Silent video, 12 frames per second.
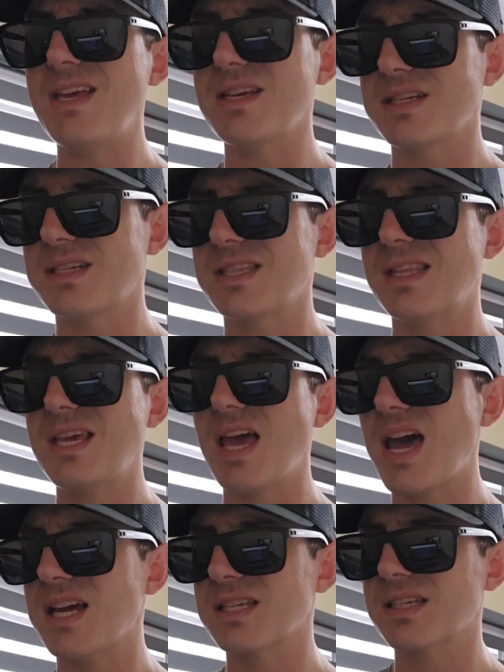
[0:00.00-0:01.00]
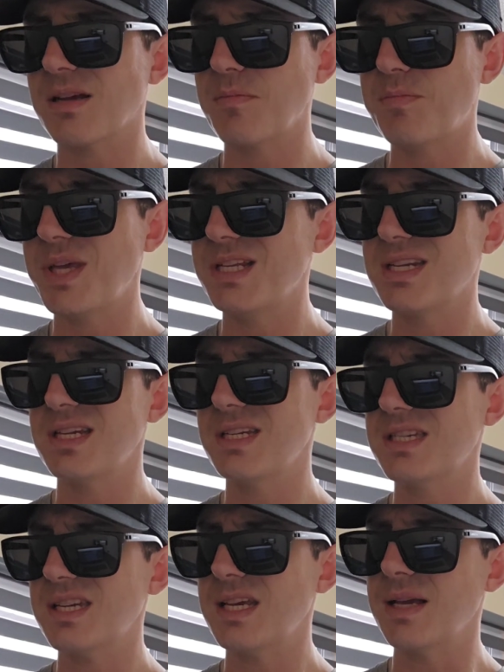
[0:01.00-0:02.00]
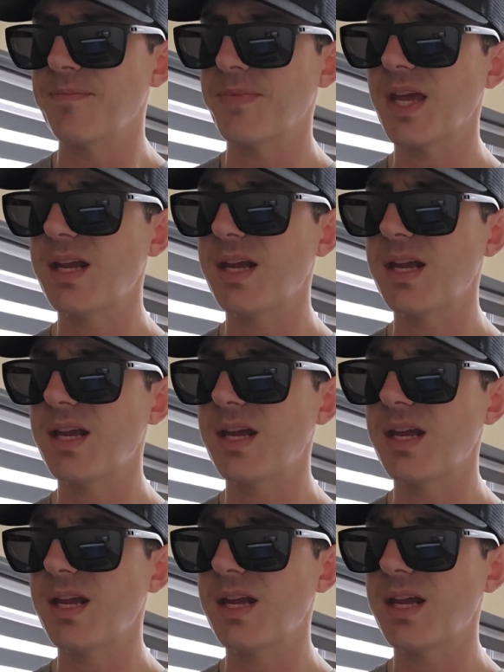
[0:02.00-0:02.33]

is the SBTC,